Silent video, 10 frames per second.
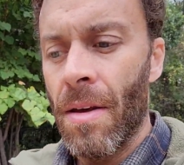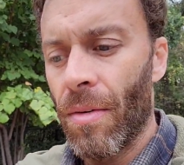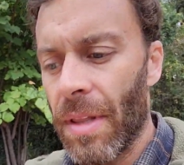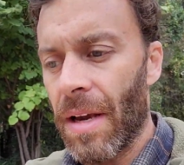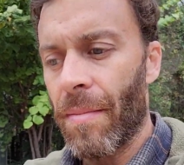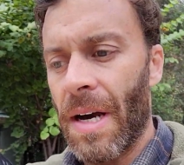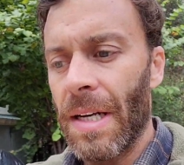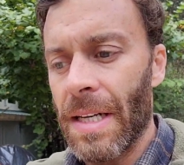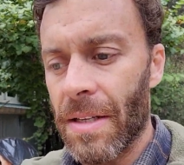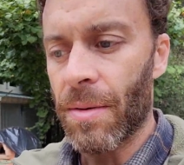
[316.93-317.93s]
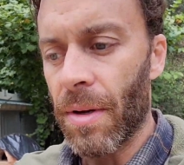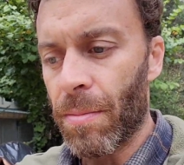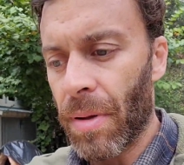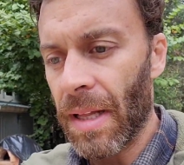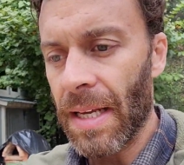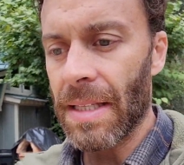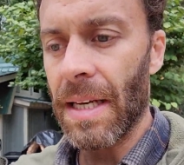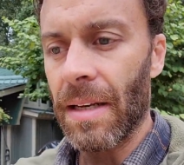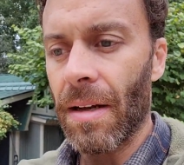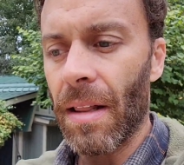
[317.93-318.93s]
about it is you're
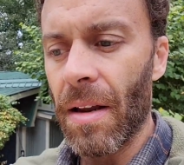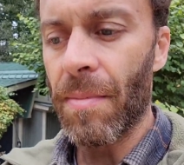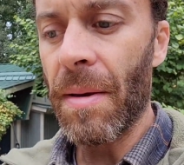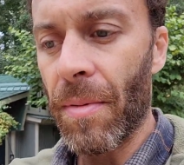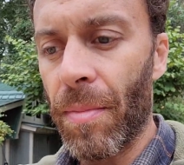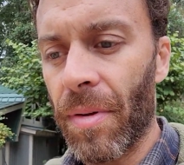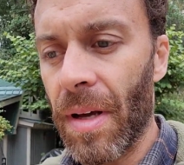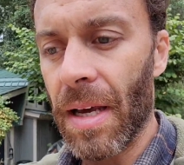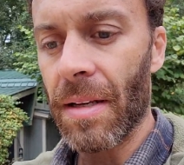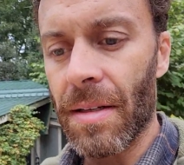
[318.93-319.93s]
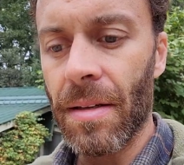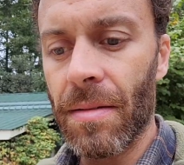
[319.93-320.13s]
planting. A lot of people plant